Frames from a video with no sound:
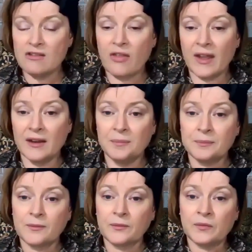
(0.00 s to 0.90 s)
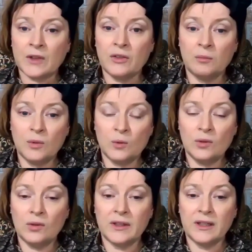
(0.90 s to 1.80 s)
then the
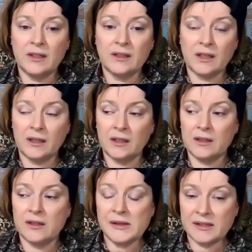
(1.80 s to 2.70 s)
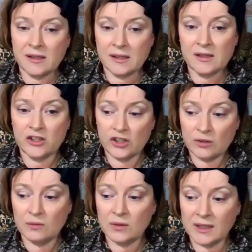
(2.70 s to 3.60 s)
more it can assist
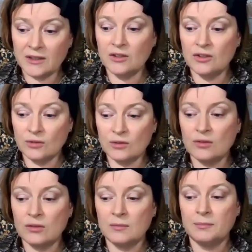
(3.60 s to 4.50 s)
you in your